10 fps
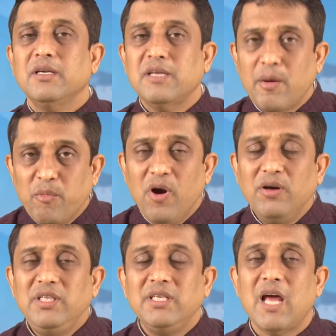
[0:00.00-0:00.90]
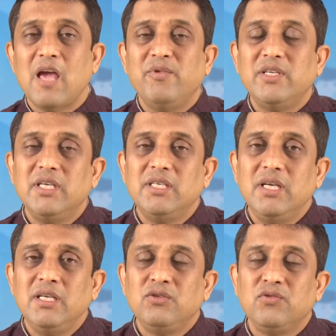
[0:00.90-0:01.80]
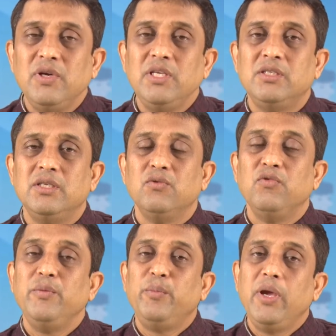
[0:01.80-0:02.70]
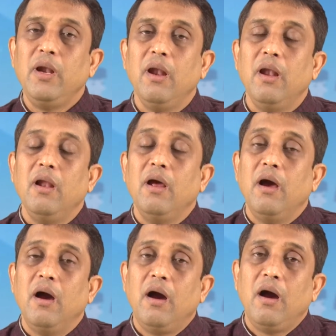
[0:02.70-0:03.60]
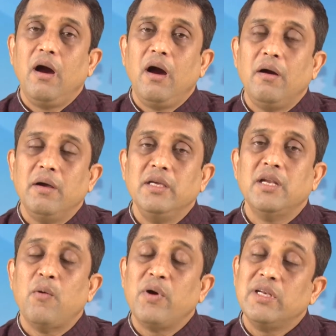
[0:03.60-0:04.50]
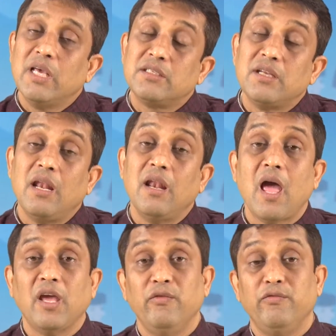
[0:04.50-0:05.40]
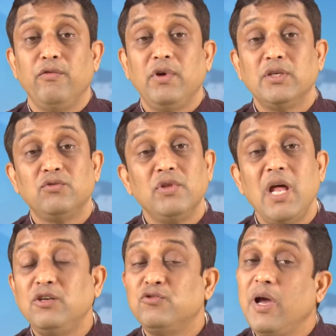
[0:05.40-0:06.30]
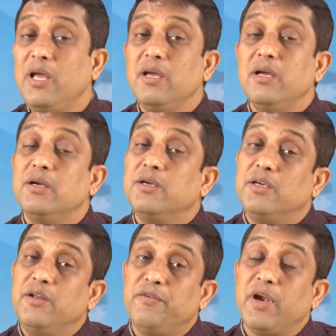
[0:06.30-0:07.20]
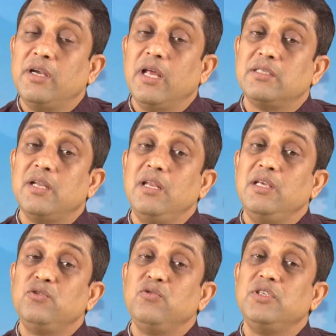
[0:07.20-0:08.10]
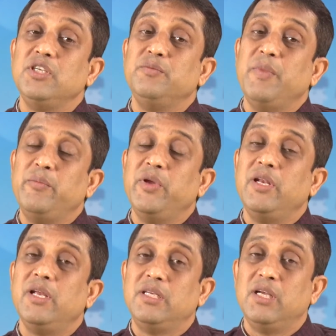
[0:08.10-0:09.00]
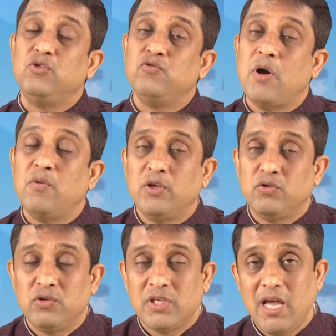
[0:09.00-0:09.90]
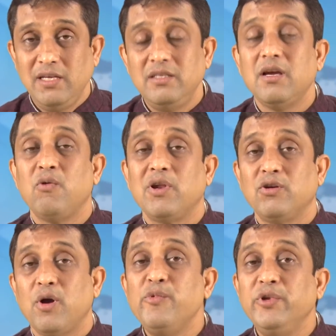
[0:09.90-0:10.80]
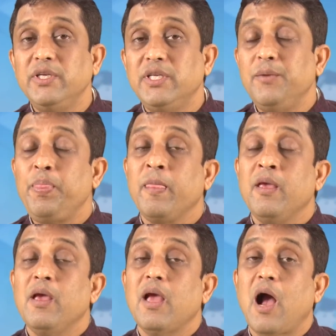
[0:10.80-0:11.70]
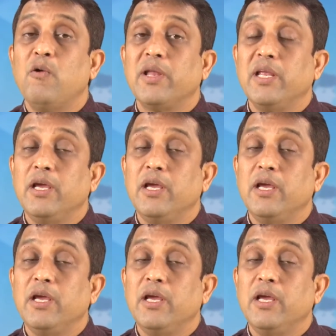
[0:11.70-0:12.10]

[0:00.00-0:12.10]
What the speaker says: among the diversities which we feel in our national life. Okay, so that's why different national issues, it may be related to our society, our community, our